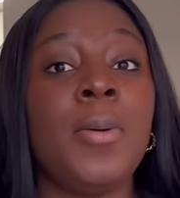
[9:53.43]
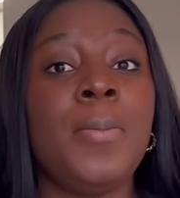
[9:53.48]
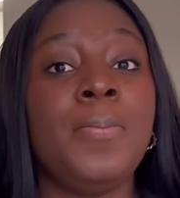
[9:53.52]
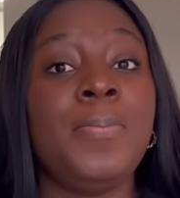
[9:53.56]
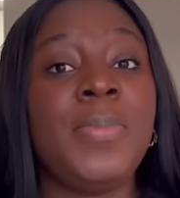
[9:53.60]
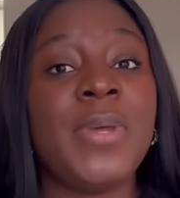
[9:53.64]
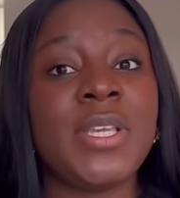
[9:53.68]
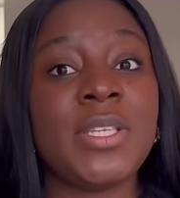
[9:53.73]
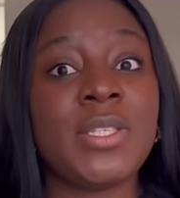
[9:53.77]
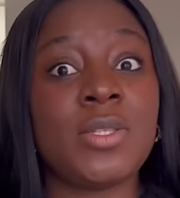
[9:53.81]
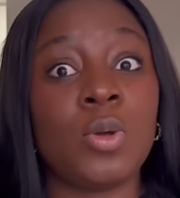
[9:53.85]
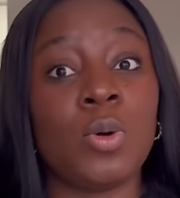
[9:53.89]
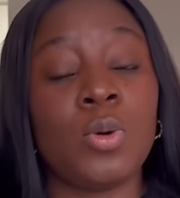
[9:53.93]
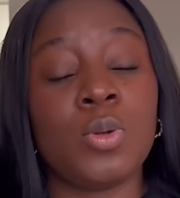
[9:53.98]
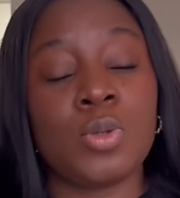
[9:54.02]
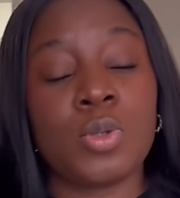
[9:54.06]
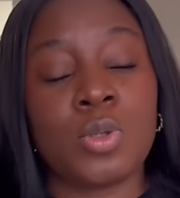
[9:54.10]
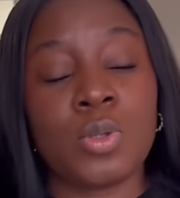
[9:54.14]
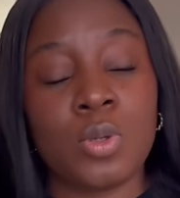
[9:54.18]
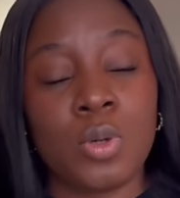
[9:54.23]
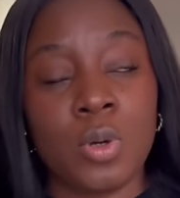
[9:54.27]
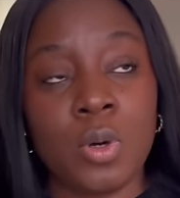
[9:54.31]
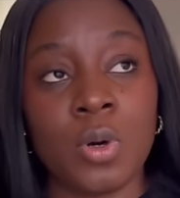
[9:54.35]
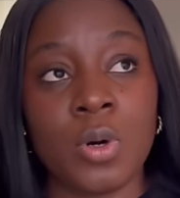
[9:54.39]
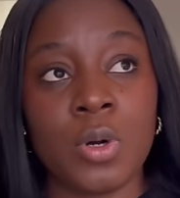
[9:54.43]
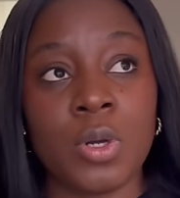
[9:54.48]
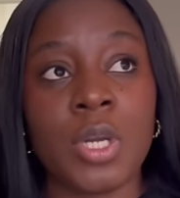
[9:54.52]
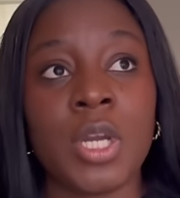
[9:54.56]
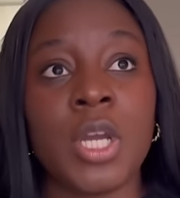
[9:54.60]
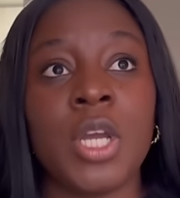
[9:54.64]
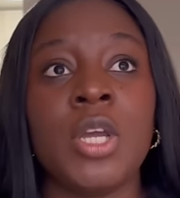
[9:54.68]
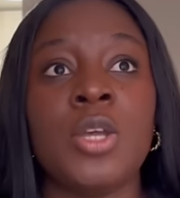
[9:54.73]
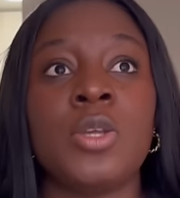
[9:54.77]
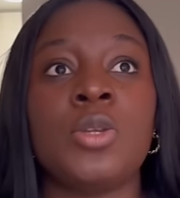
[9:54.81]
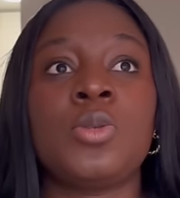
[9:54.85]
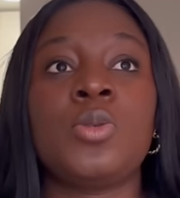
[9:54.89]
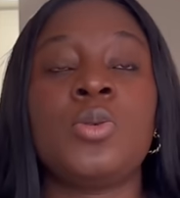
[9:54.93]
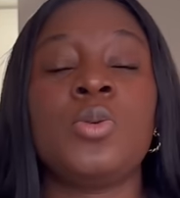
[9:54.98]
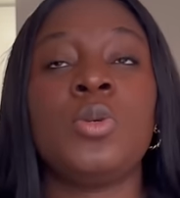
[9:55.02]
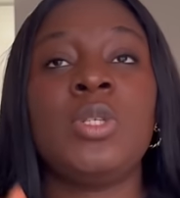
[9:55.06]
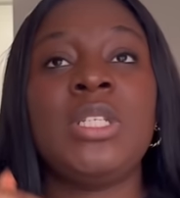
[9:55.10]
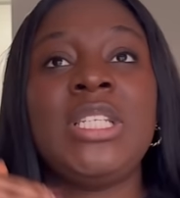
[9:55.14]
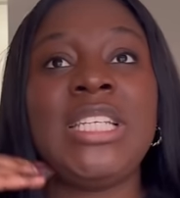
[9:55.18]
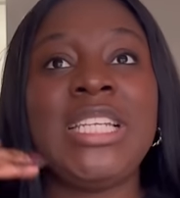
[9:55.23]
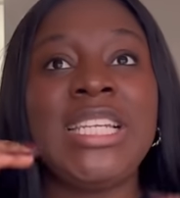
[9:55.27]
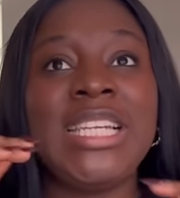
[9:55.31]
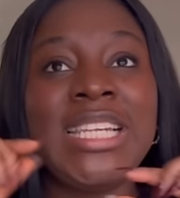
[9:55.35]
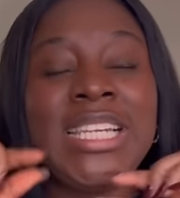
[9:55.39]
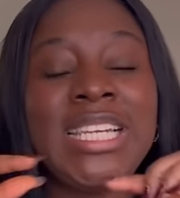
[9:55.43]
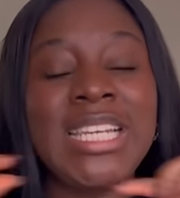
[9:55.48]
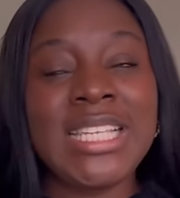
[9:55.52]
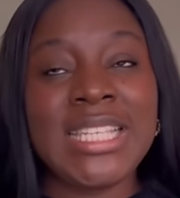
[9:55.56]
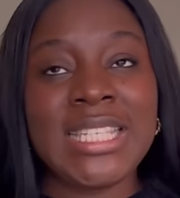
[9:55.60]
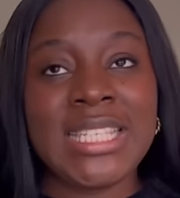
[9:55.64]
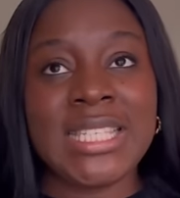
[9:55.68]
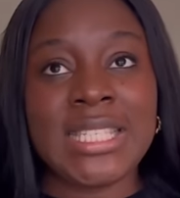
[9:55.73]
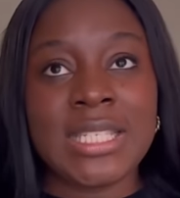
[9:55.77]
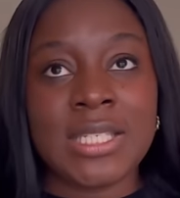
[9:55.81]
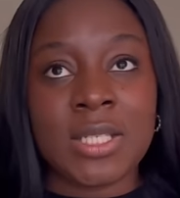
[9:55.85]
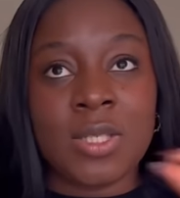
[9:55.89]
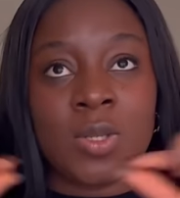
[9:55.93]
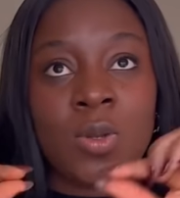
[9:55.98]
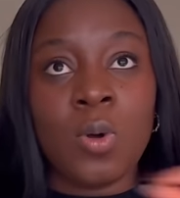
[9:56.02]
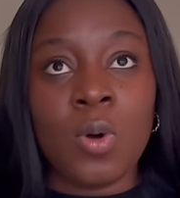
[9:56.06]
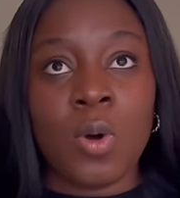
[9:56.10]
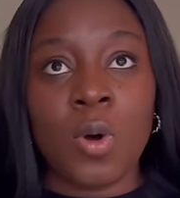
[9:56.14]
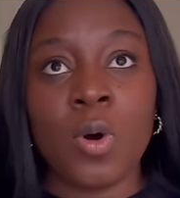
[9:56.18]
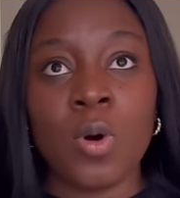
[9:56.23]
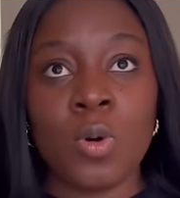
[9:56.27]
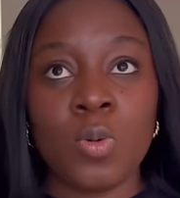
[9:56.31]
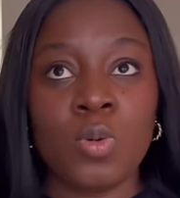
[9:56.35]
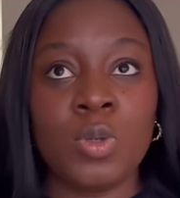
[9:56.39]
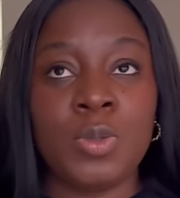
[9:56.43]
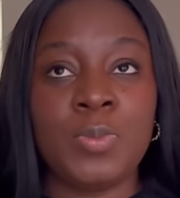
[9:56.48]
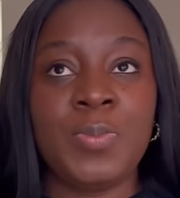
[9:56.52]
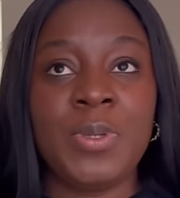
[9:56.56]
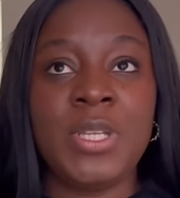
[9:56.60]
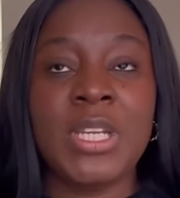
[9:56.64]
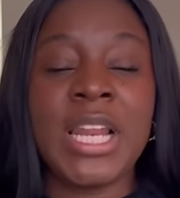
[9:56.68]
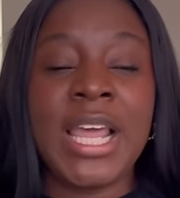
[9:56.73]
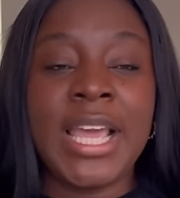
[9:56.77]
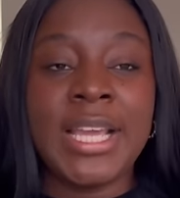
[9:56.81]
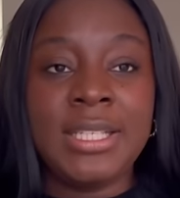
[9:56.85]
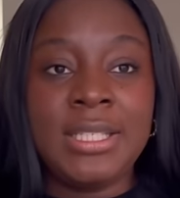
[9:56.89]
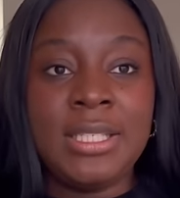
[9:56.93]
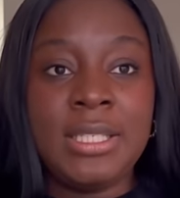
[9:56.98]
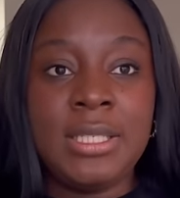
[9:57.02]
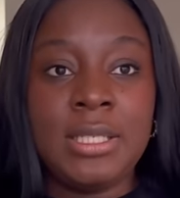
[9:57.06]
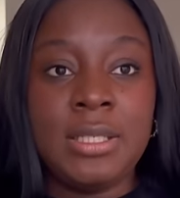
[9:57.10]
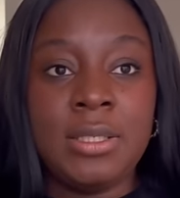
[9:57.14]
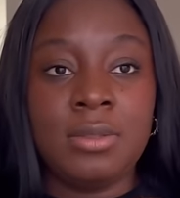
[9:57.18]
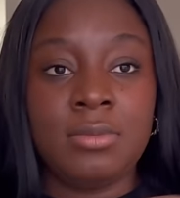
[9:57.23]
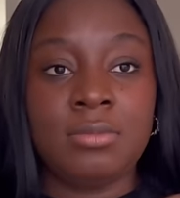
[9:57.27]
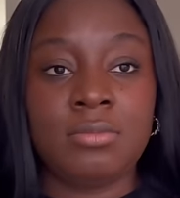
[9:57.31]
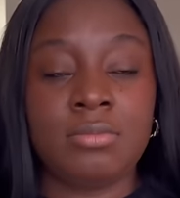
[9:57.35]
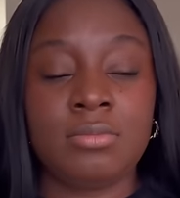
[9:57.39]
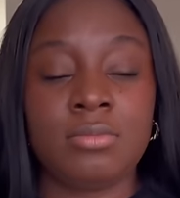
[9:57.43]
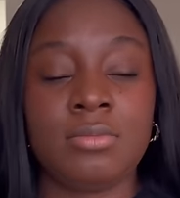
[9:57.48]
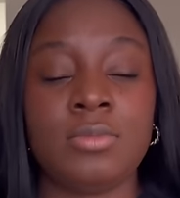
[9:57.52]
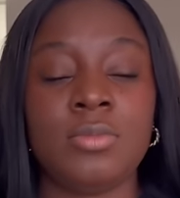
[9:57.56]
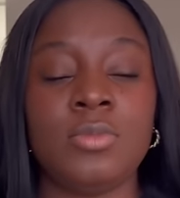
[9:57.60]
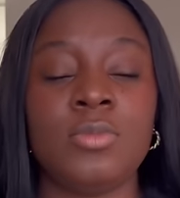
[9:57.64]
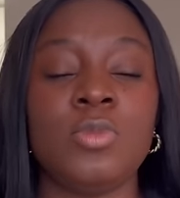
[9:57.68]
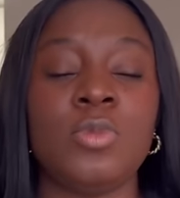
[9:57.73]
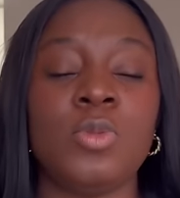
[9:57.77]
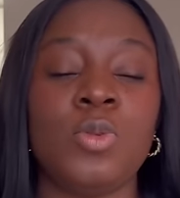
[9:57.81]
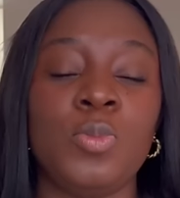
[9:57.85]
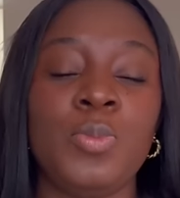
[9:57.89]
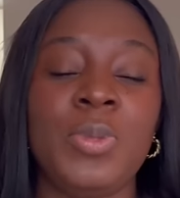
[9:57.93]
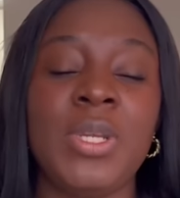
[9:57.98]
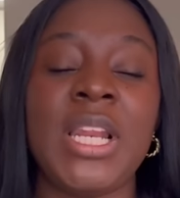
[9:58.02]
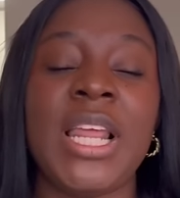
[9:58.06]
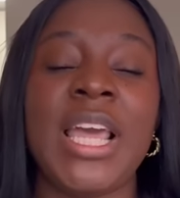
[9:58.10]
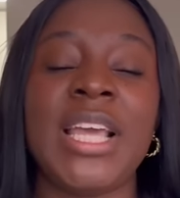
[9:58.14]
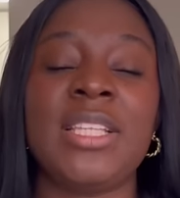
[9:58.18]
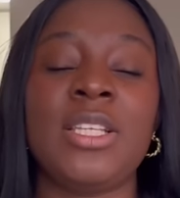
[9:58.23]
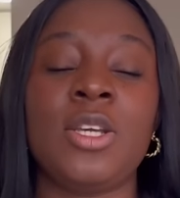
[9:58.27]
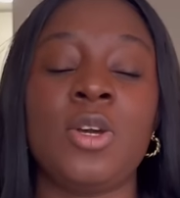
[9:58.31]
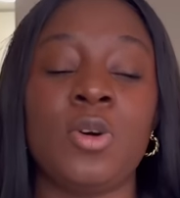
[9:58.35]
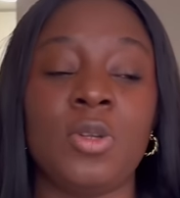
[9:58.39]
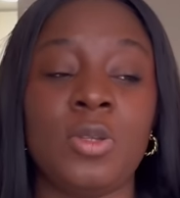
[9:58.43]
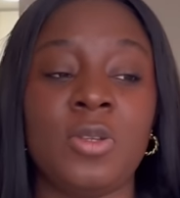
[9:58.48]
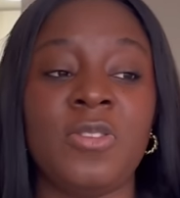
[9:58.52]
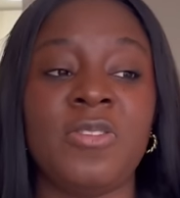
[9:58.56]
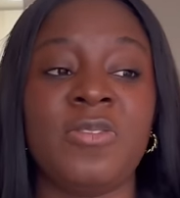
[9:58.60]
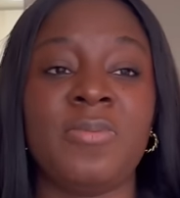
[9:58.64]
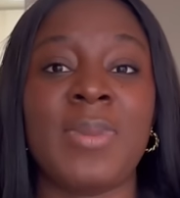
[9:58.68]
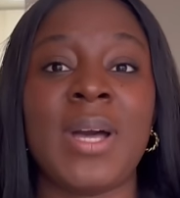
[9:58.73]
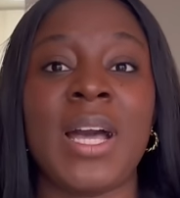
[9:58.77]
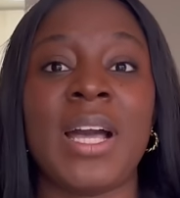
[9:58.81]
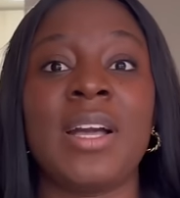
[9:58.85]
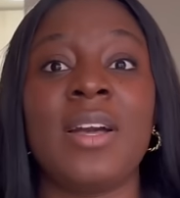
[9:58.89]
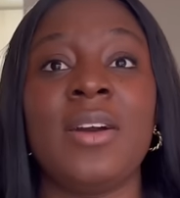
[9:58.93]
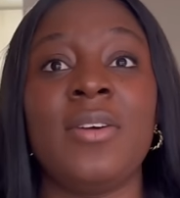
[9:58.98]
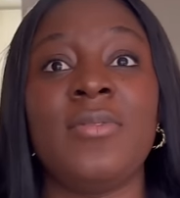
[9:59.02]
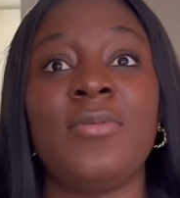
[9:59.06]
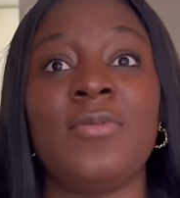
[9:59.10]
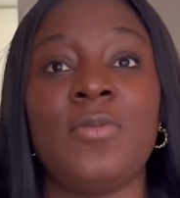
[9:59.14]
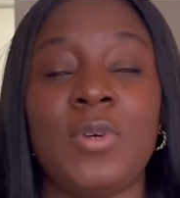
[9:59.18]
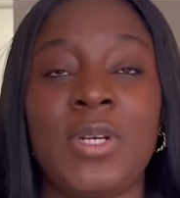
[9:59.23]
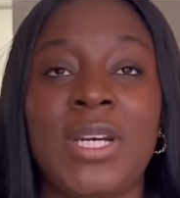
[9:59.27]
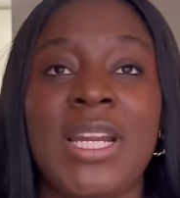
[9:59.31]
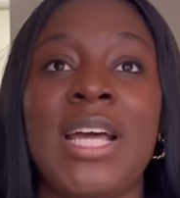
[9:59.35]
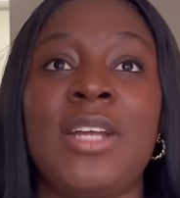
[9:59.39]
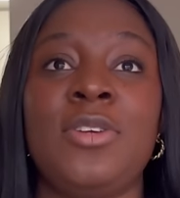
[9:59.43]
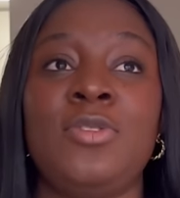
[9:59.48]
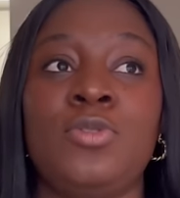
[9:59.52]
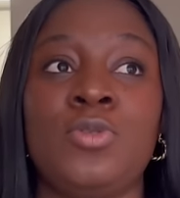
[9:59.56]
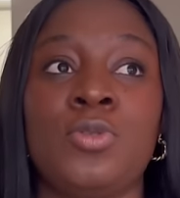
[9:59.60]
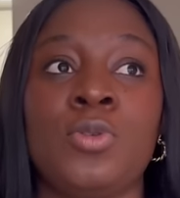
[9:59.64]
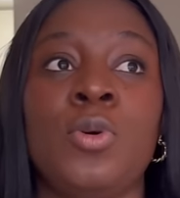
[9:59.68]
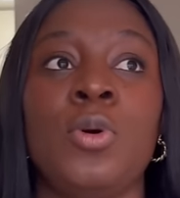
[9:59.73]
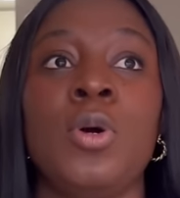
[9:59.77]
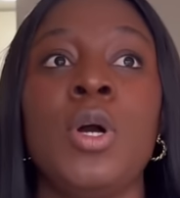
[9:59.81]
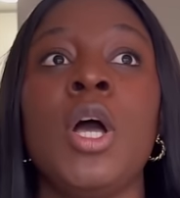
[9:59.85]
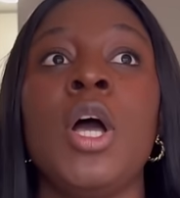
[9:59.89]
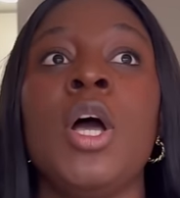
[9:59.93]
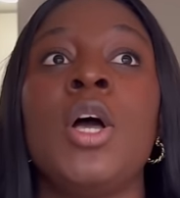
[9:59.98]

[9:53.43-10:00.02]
based on score. So the least score would be like the would be like the cutoff mark for that draw.